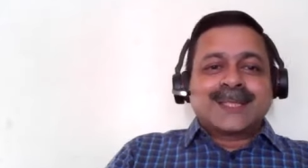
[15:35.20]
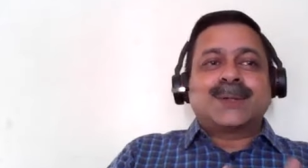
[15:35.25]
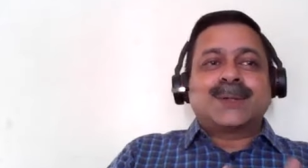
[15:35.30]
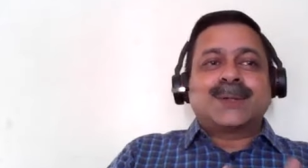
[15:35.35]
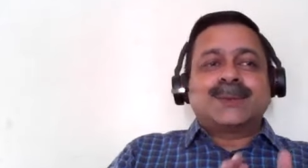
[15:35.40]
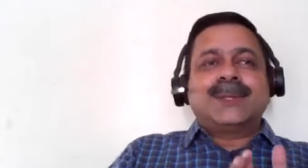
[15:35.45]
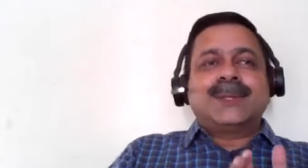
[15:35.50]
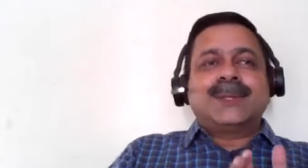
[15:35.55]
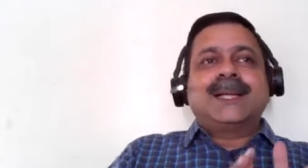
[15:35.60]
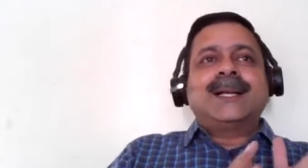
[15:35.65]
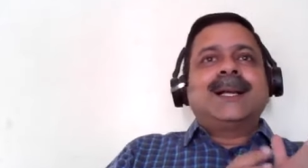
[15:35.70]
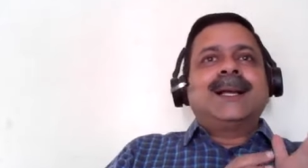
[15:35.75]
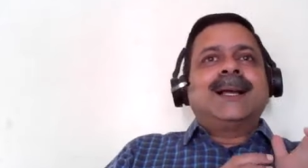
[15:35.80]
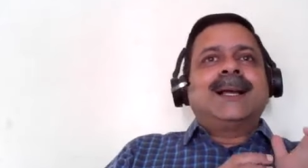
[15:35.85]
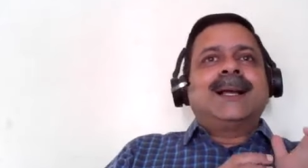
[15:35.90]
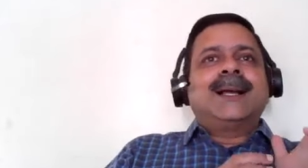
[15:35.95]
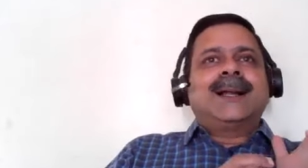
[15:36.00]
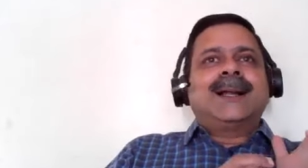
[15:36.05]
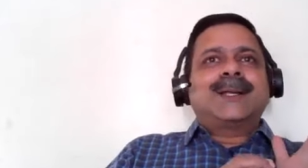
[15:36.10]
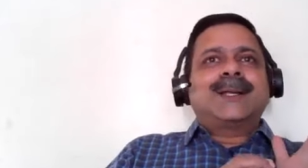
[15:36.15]
So
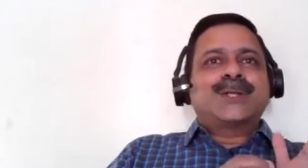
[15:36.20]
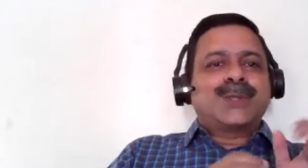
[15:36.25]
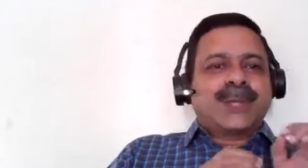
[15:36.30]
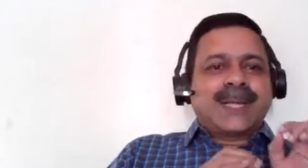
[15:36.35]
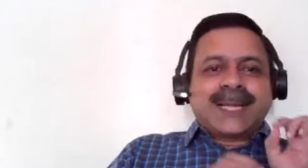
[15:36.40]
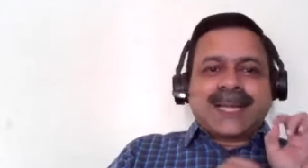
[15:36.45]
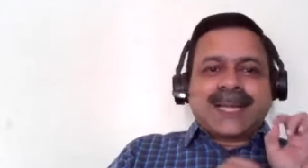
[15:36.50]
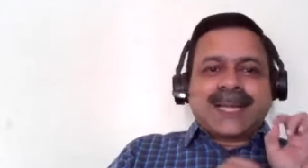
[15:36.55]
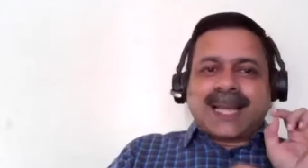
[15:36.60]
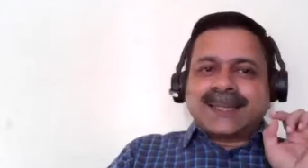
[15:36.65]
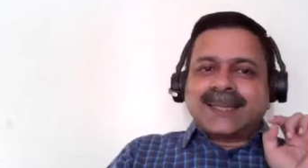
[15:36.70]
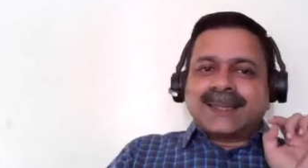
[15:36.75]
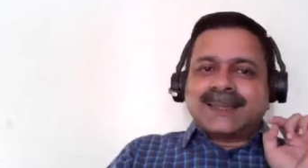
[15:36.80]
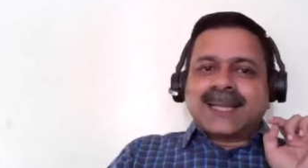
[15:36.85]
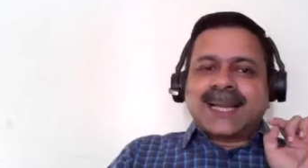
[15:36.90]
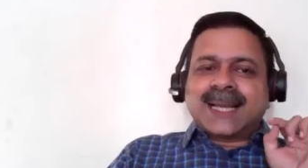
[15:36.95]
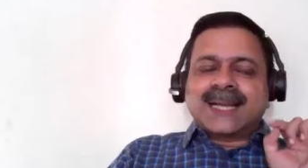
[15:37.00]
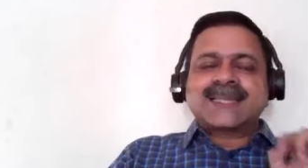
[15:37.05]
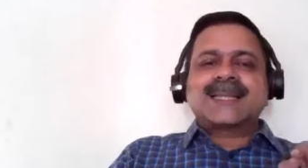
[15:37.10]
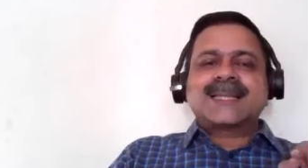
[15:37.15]
today, I
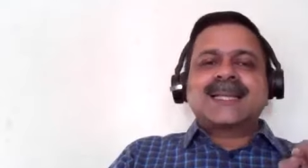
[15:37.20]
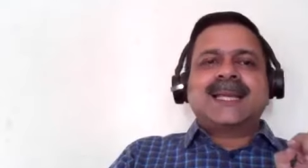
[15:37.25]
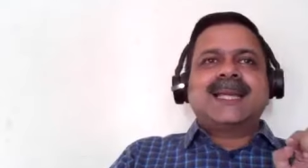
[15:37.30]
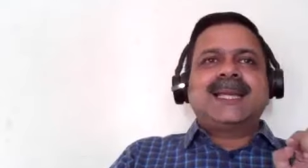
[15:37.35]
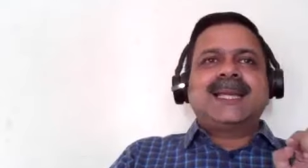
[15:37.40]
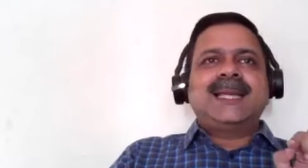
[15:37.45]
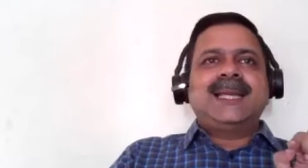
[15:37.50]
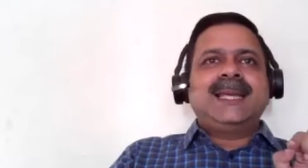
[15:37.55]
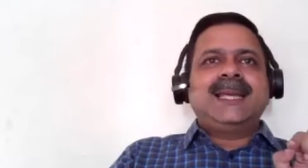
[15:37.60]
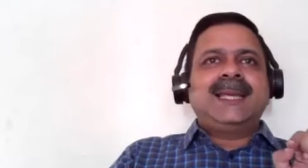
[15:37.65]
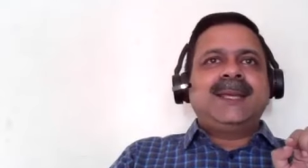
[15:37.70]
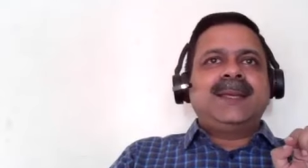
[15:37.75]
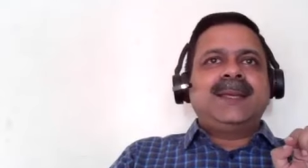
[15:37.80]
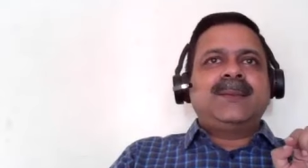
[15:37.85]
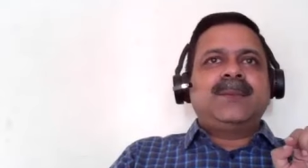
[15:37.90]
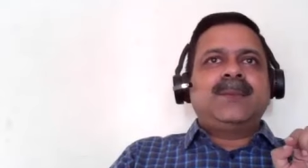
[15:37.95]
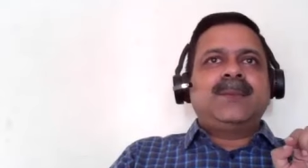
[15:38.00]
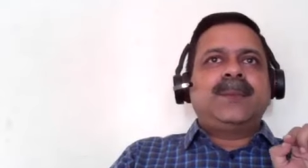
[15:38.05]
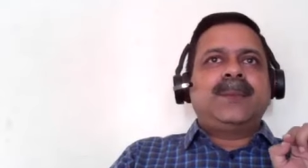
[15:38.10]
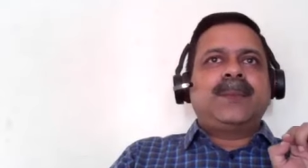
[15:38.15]
think that's the
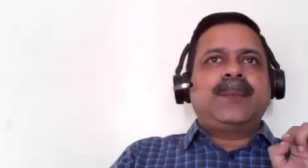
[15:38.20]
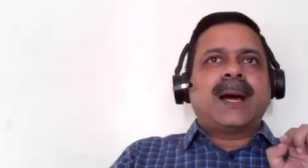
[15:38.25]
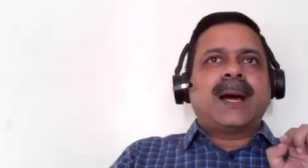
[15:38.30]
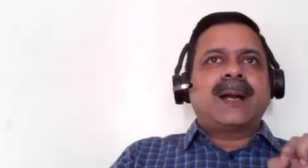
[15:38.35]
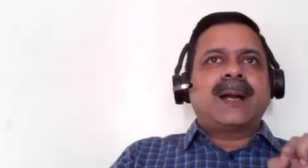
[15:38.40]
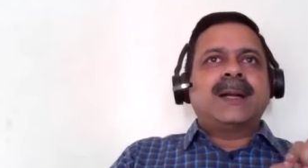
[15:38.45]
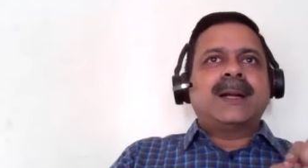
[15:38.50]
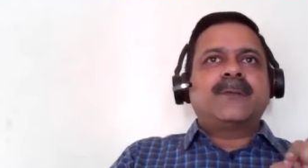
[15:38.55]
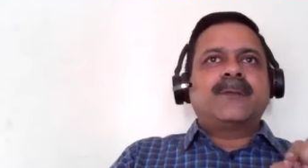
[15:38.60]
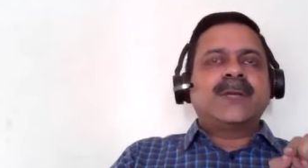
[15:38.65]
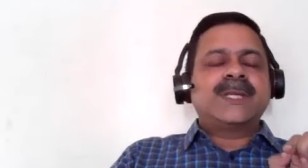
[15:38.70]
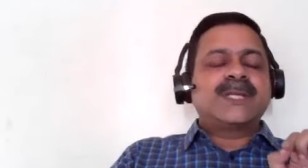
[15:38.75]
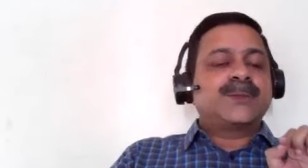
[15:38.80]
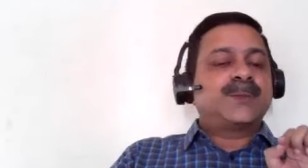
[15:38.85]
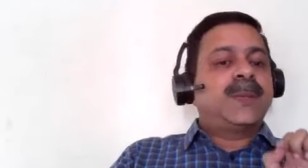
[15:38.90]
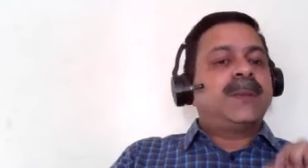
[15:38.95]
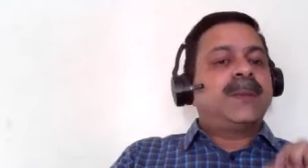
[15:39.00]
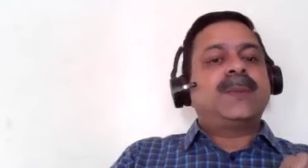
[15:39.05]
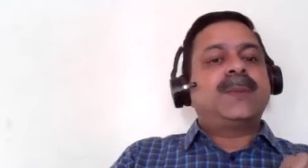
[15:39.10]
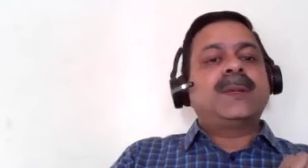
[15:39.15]
key part
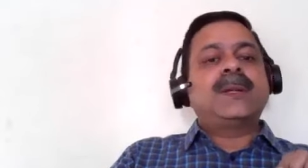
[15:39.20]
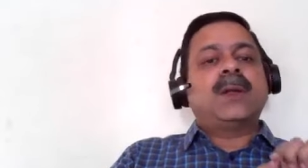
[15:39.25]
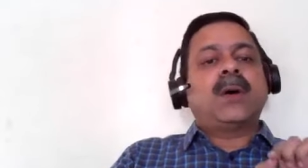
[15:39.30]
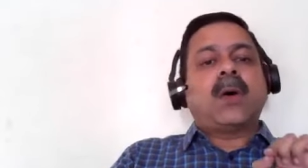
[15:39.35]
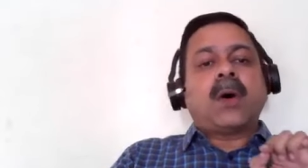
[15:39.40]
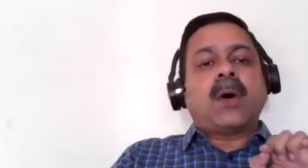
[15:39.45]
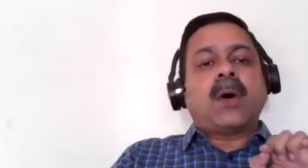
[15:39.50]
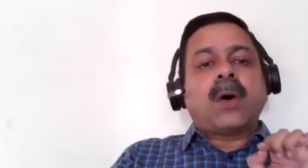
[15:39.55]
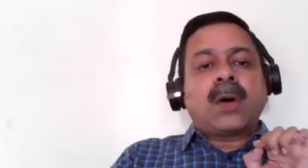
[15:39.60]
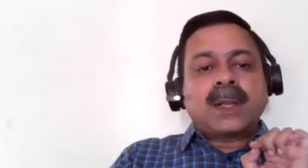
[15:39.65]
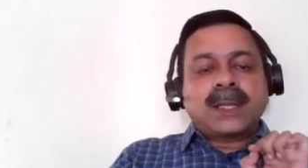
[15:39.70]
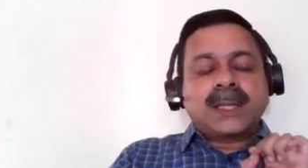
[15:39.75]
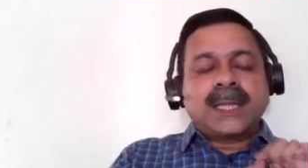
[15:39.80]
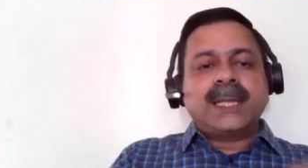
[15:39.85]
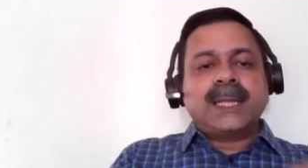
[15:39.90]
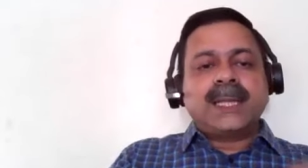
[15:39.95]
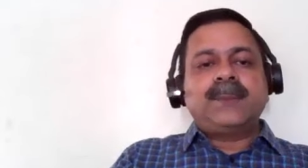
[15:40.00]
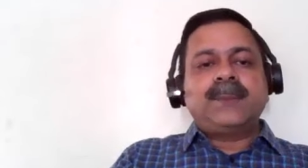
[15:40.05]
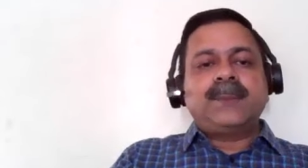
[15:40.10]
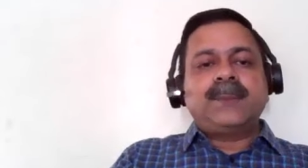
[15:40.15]
which people, all
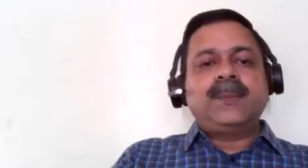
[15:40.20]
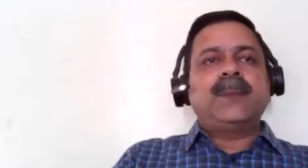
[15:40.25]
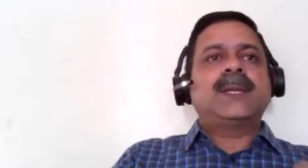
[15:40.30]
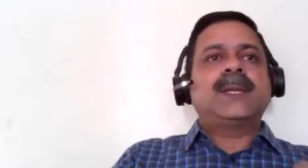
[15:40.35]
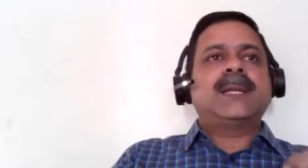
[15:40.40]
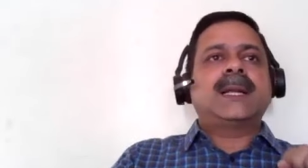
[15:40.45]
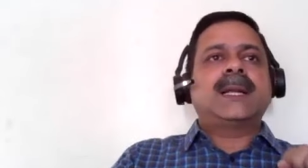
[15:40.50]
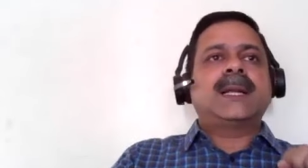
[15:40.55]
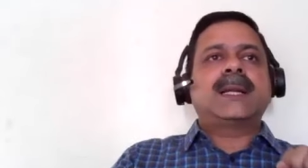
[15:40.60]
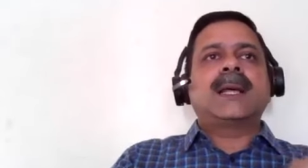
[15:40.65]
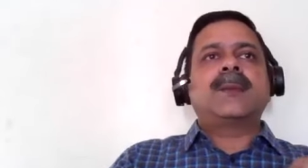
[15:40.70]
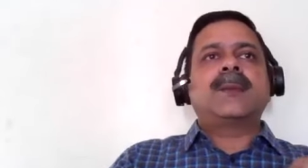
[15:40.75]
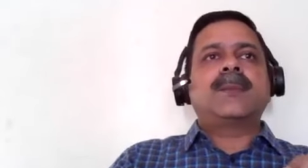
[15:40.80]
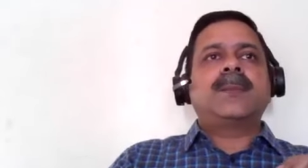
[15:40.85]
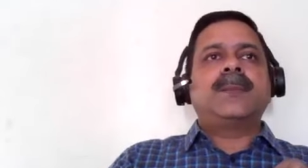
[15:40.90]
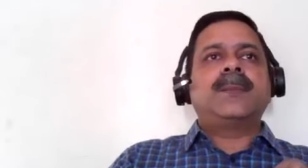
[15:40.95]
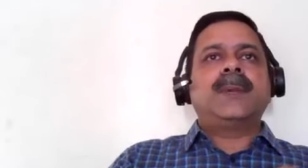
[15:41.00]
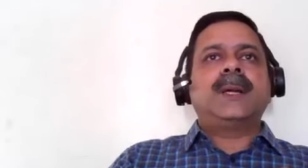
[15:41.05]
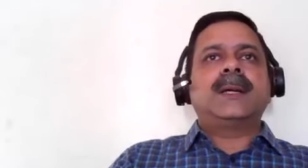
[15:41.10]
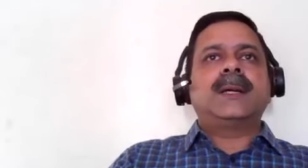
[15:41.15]
the people that
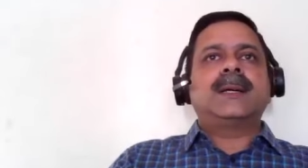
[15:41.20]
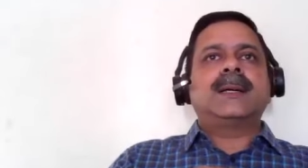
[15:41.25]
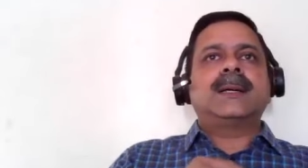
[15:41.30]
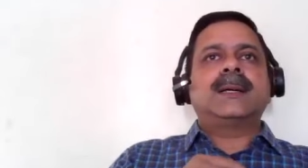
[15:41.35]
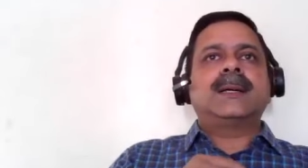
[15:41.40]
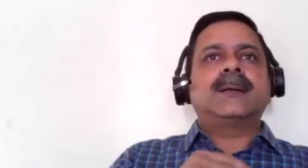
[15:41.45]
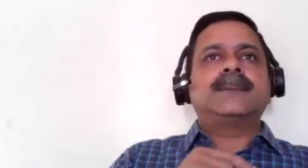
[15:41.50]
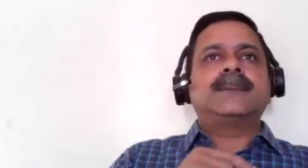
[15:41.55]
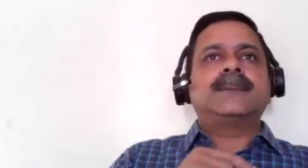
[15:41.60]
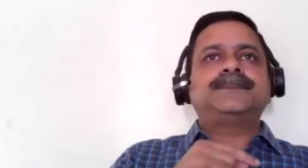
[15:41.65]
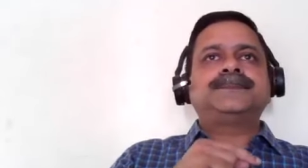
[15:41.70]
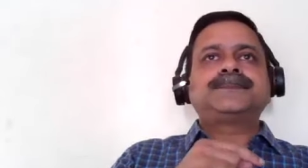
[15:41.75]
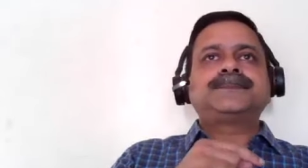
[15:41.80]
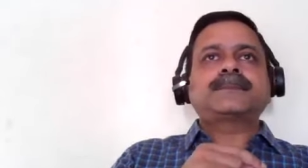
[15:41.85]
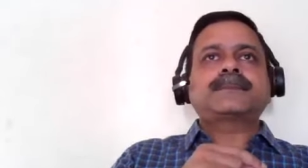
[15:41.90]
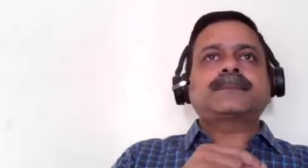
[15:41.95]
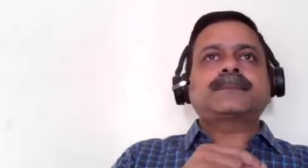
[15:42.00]
are, um,